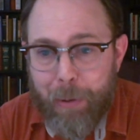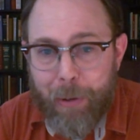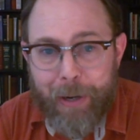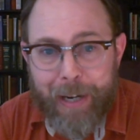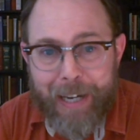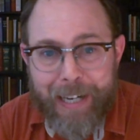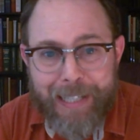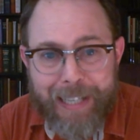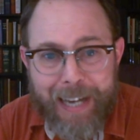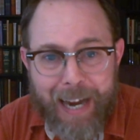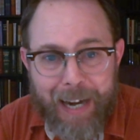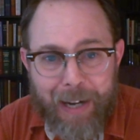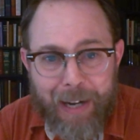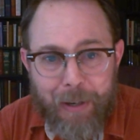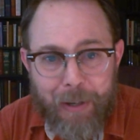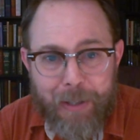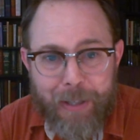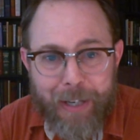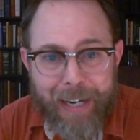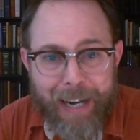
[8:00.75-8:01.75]
Bernie
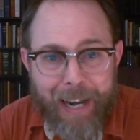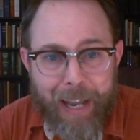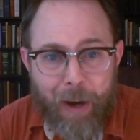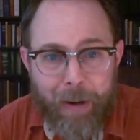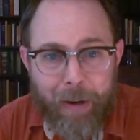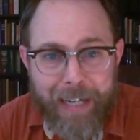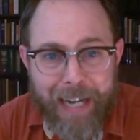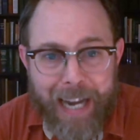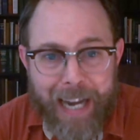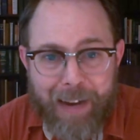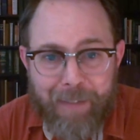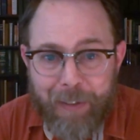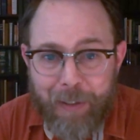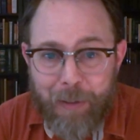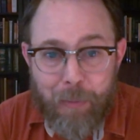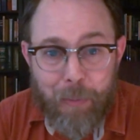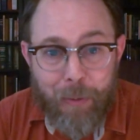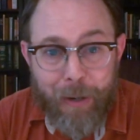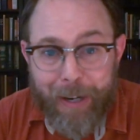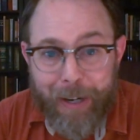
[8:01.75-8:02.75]
Sanders and Larry
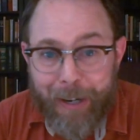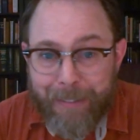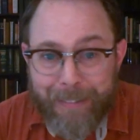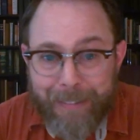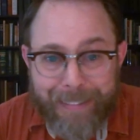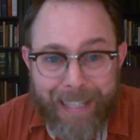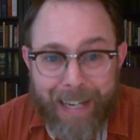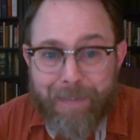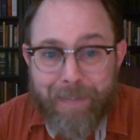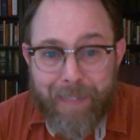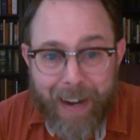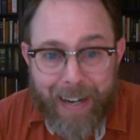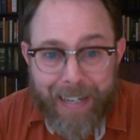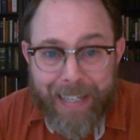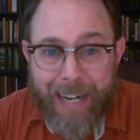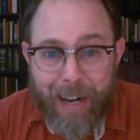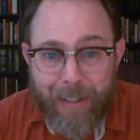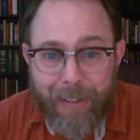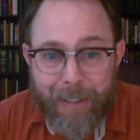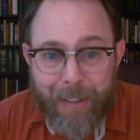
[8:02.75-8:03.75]
David, where they find
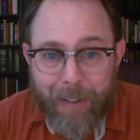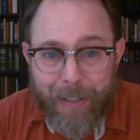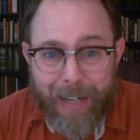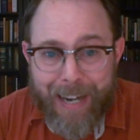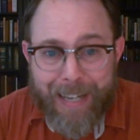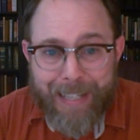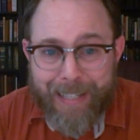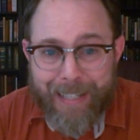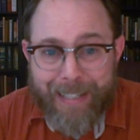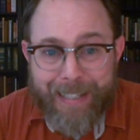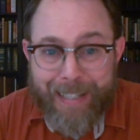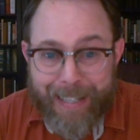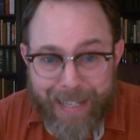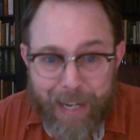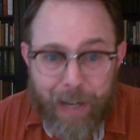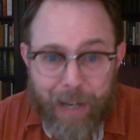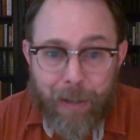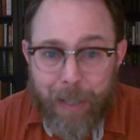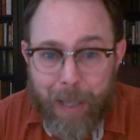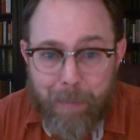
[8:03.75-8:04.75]
out they're cousins, and
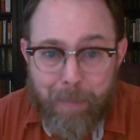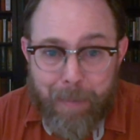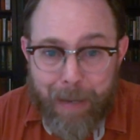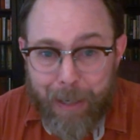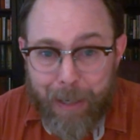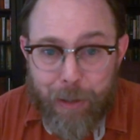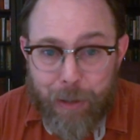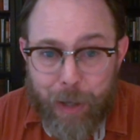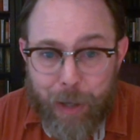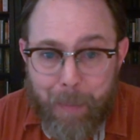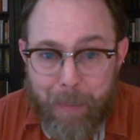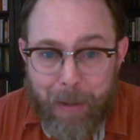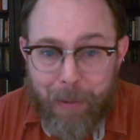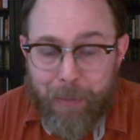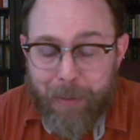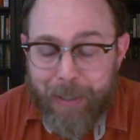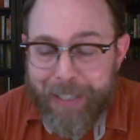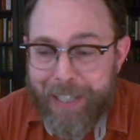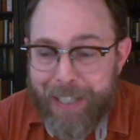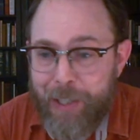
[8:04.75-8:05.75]
here they've been chumming
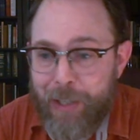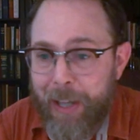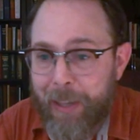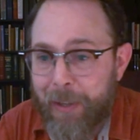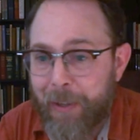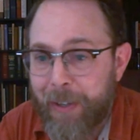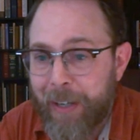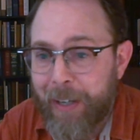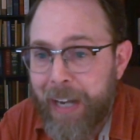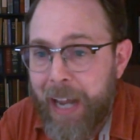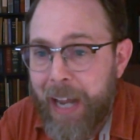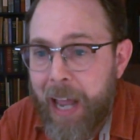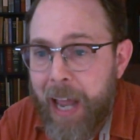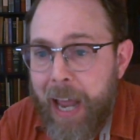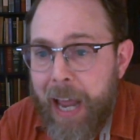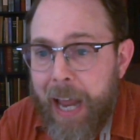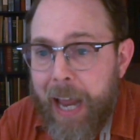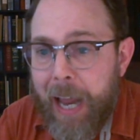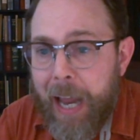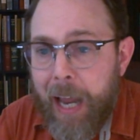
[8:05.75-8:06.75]
with each other.
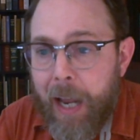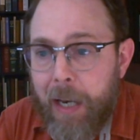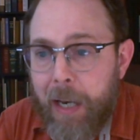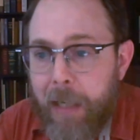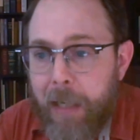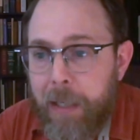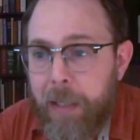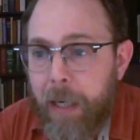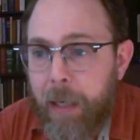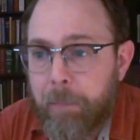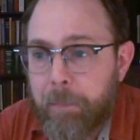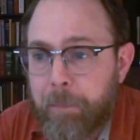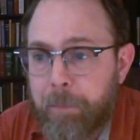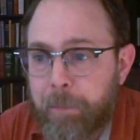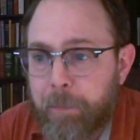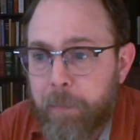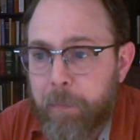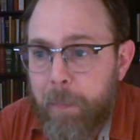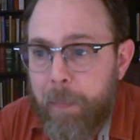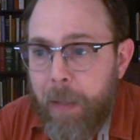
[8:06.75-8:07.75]
And
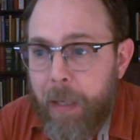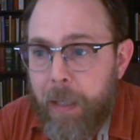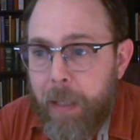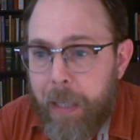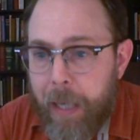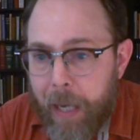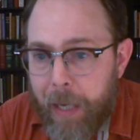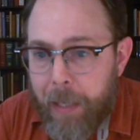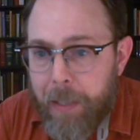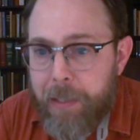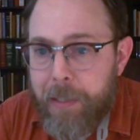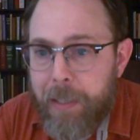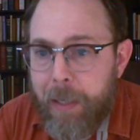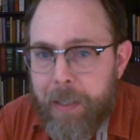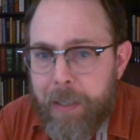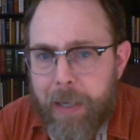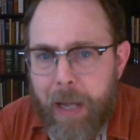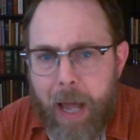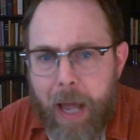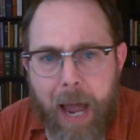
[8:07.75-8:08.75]
yes, it
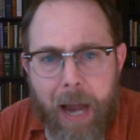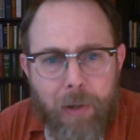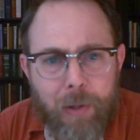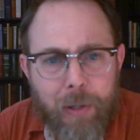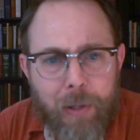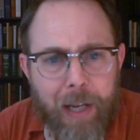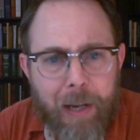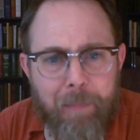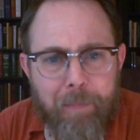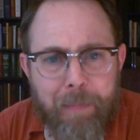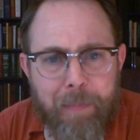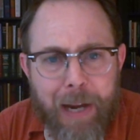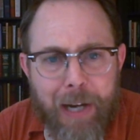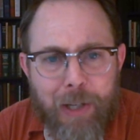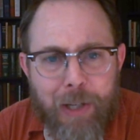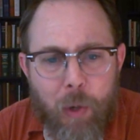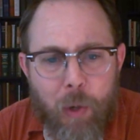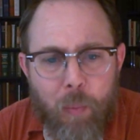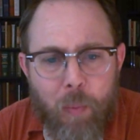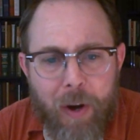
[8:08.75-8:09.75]

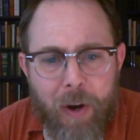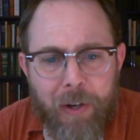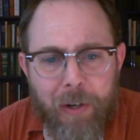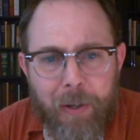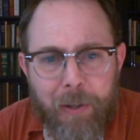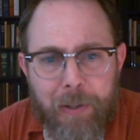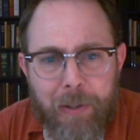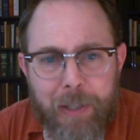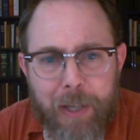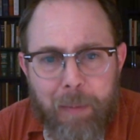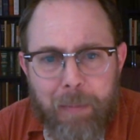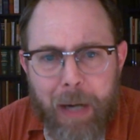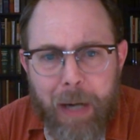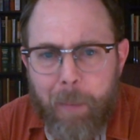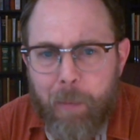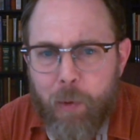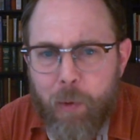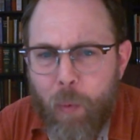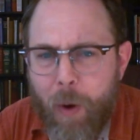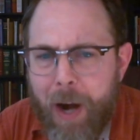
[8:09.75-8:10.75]
makes you wonder
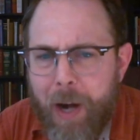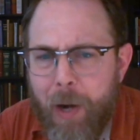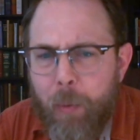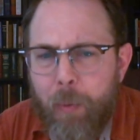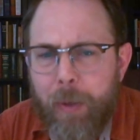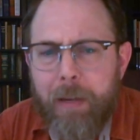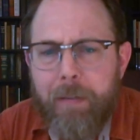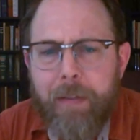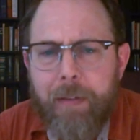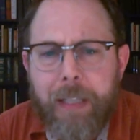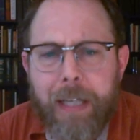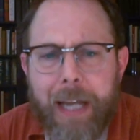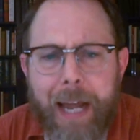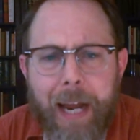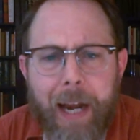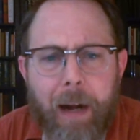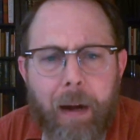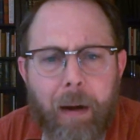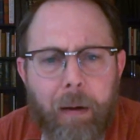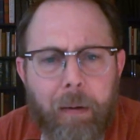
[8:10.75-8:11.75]
sometimes, why do we even
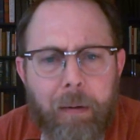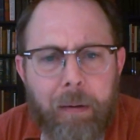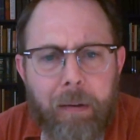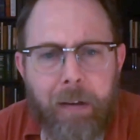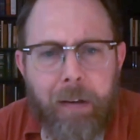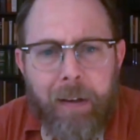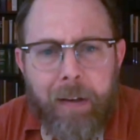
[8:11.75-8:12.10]
care